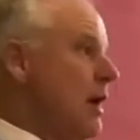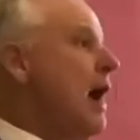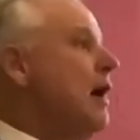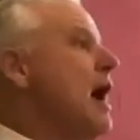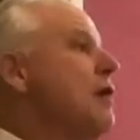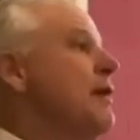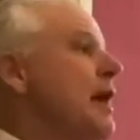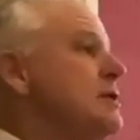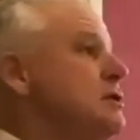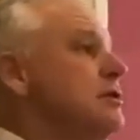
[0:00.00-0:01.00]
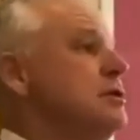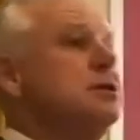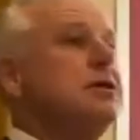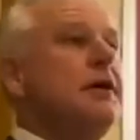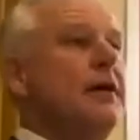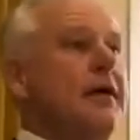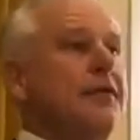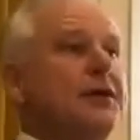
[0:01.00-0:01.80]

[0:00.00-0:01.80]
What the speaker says: our congregations in the